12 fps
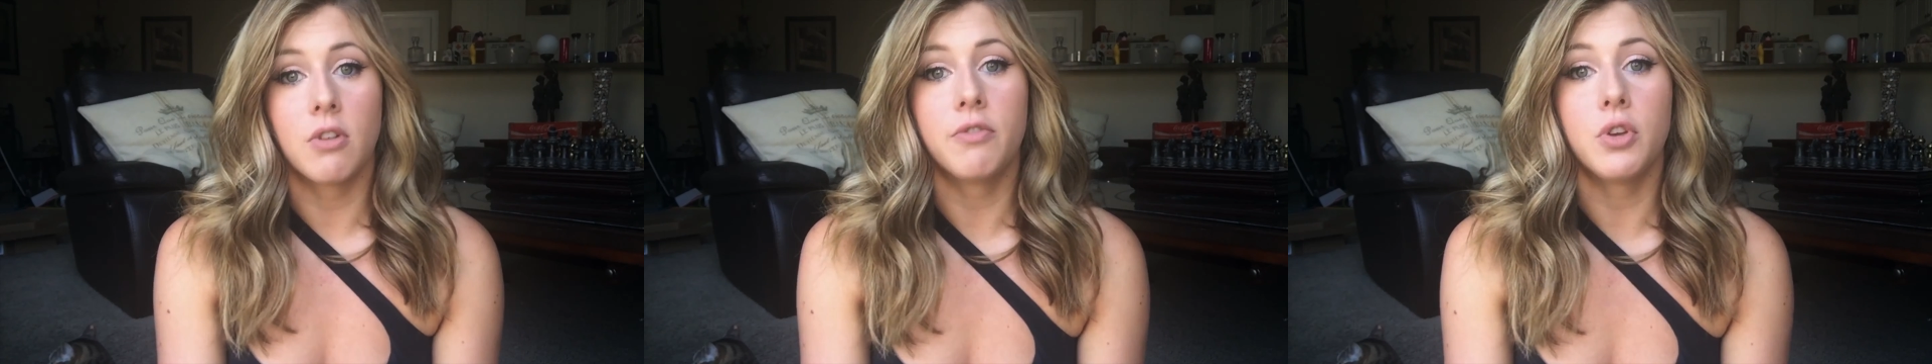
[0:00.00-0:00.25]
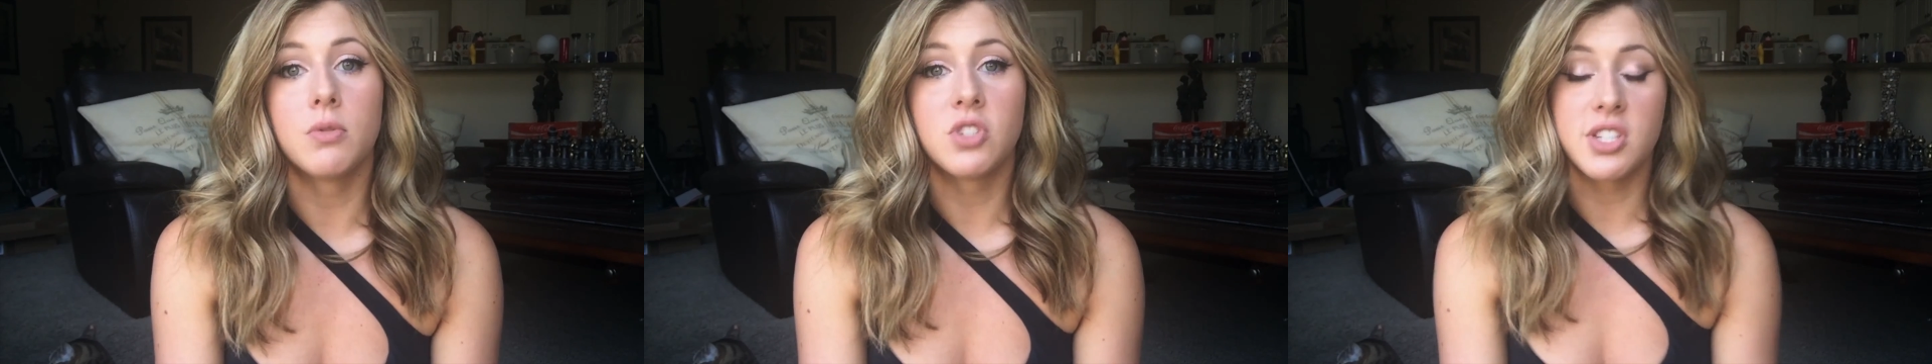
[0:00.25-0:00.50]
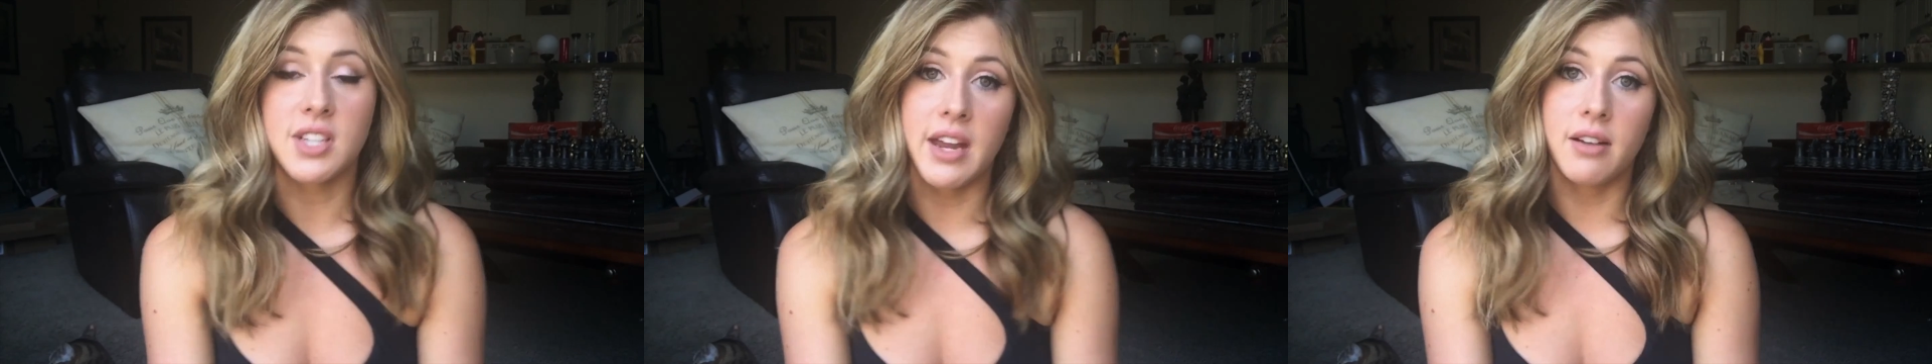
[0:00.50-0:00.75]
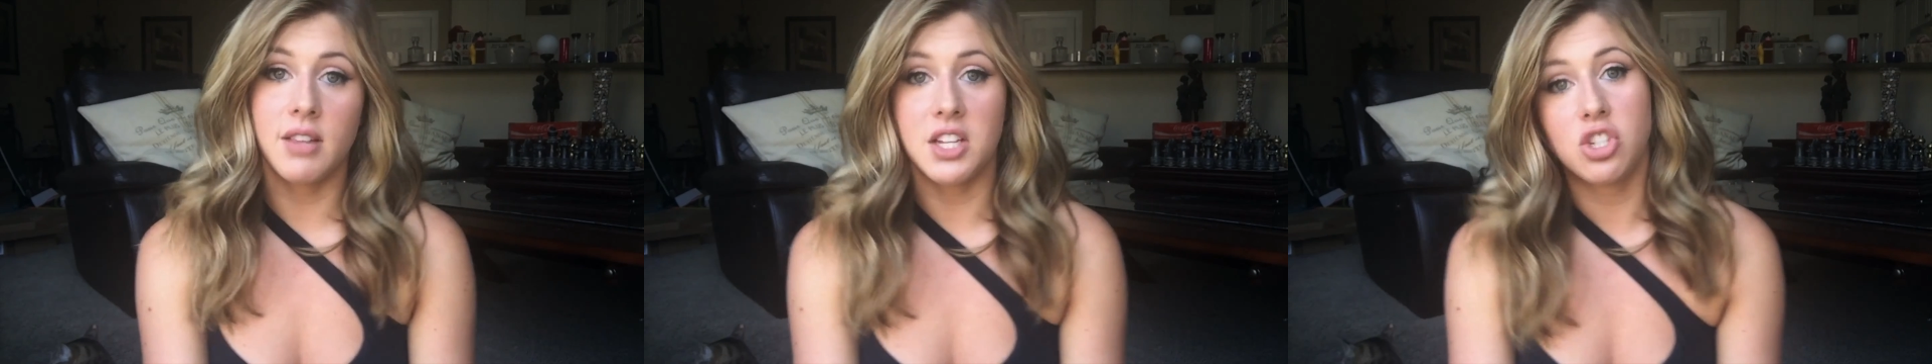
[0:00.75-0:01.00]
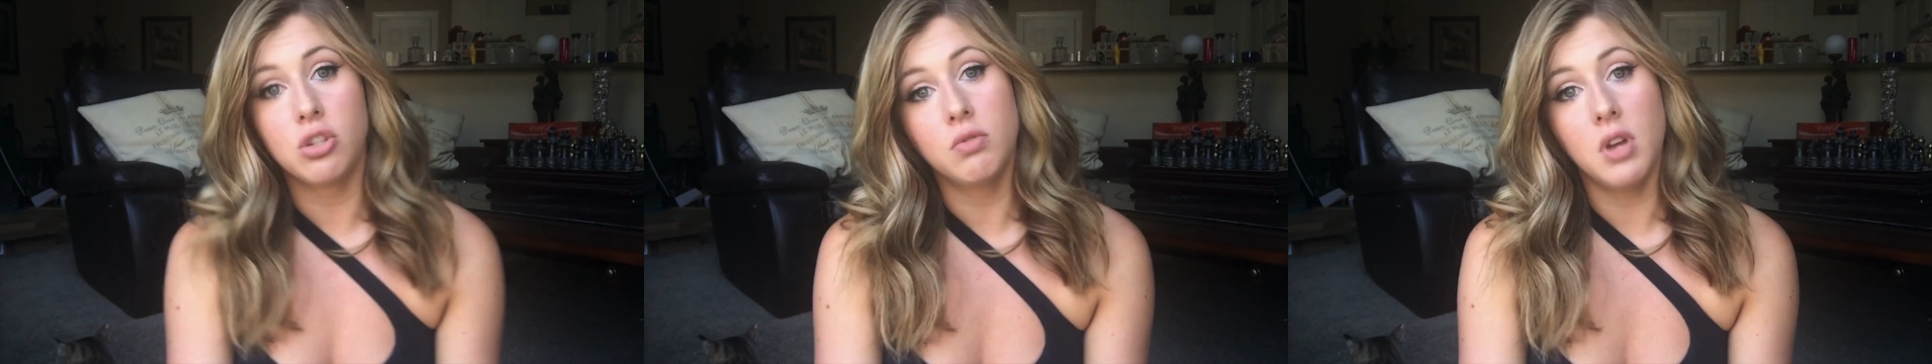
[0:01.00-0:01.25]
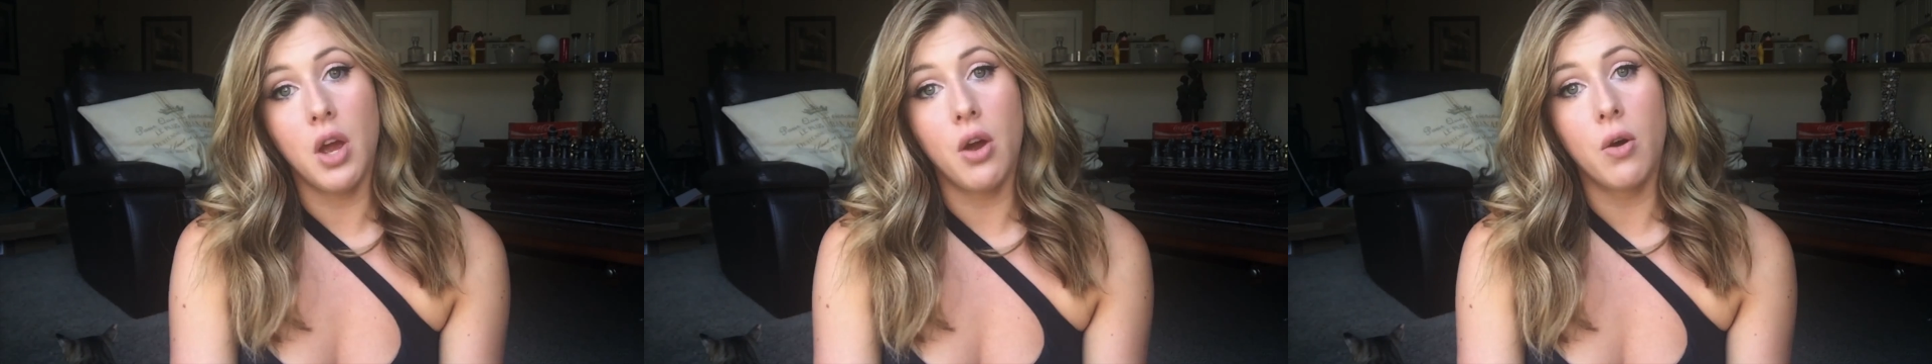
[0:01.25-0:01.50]
review and just kind of let you
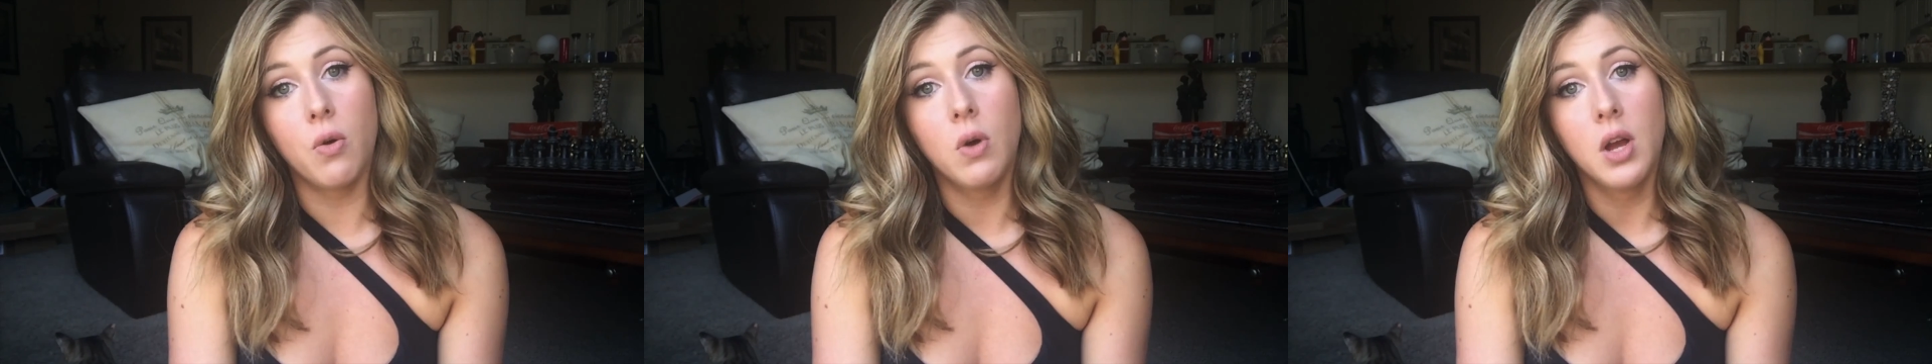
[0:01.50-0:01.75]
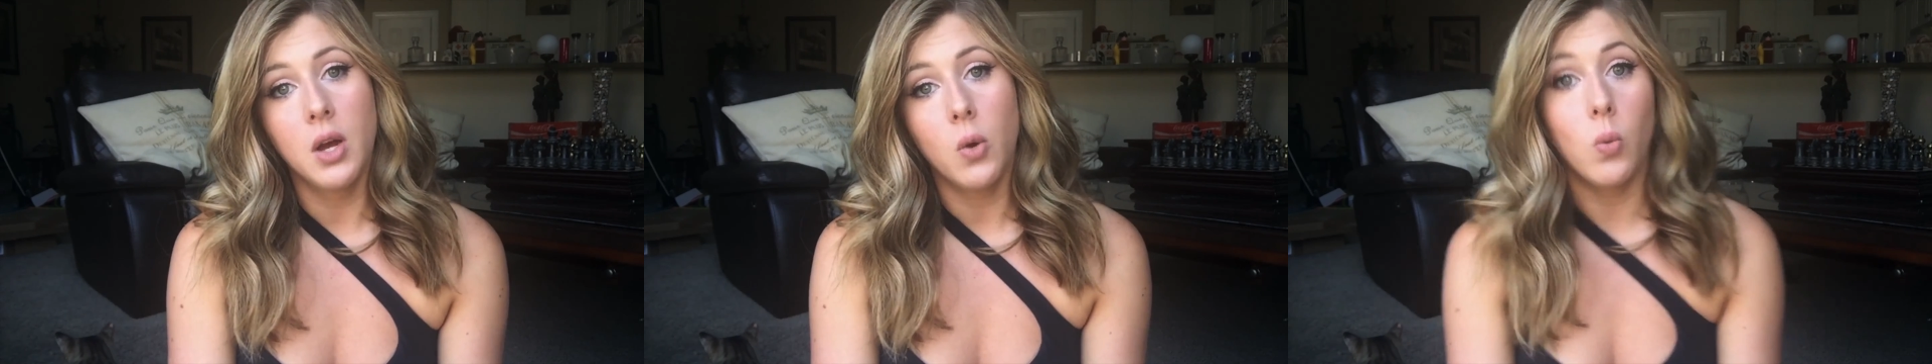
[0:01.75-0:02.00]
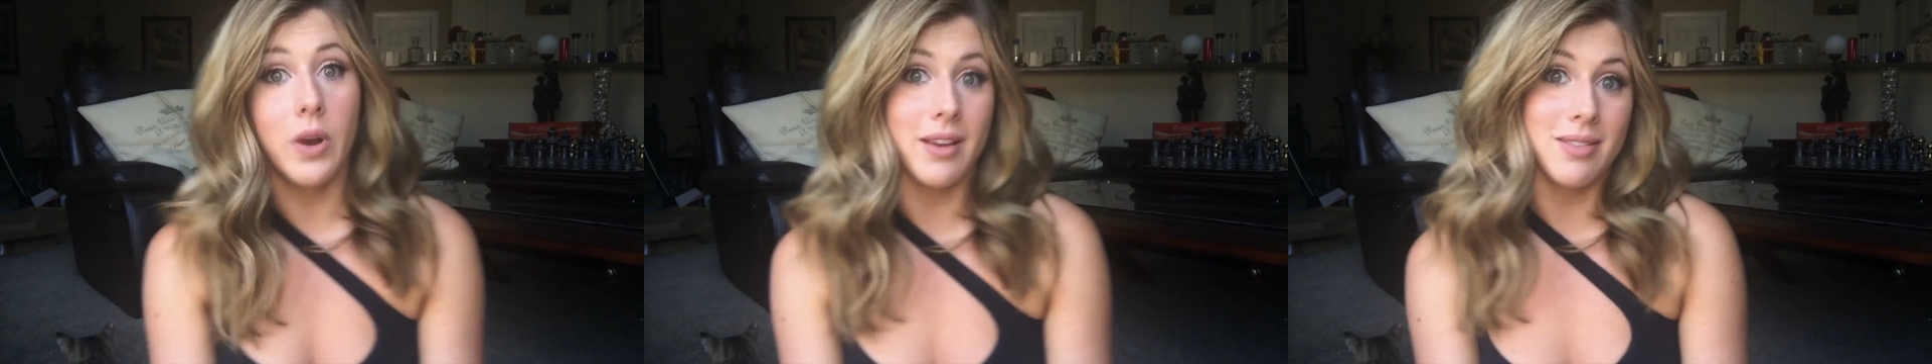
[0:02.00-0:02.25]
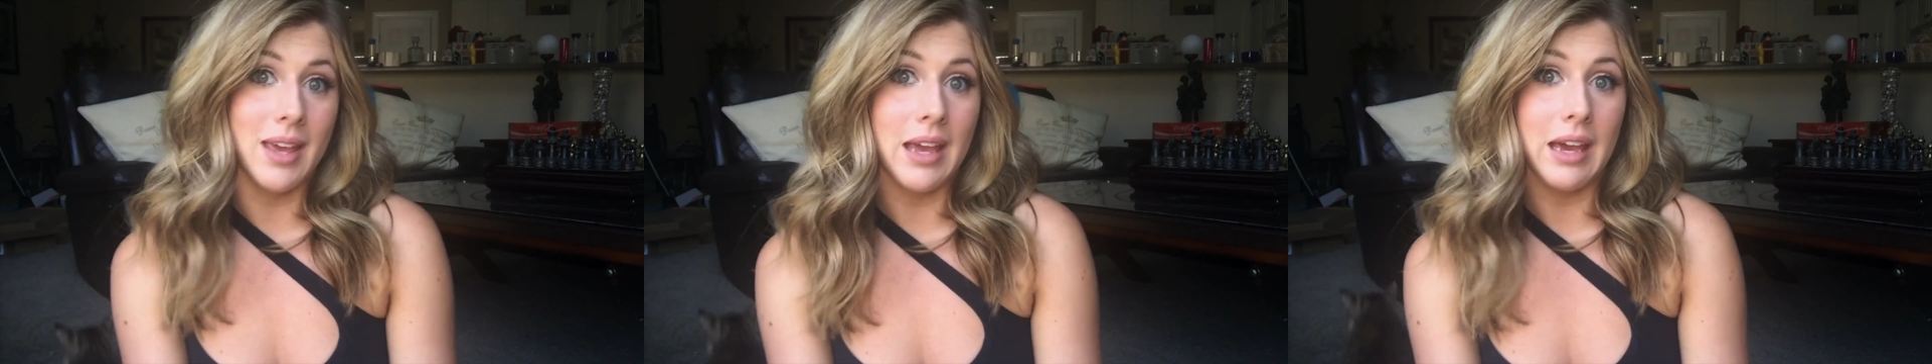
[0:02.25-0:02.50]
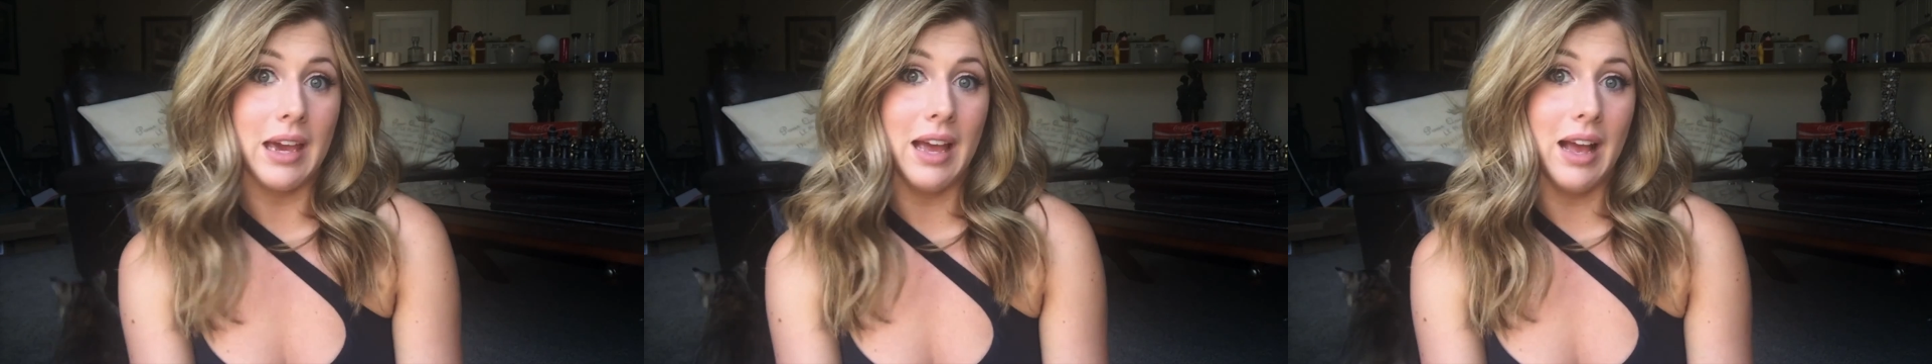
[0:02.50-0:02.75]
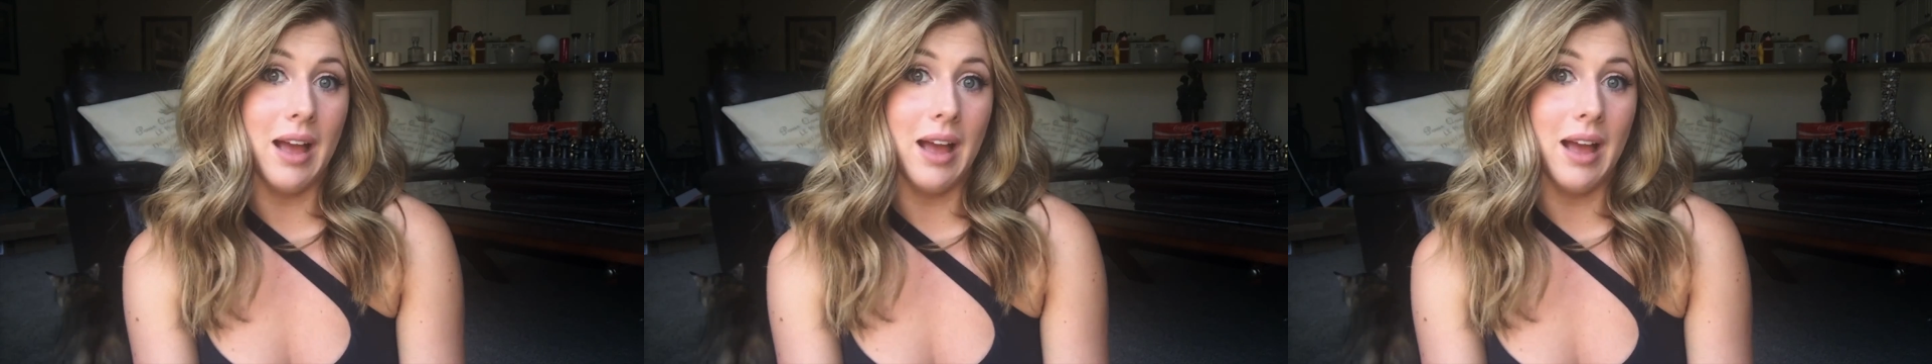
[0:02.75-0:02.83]
know what I think.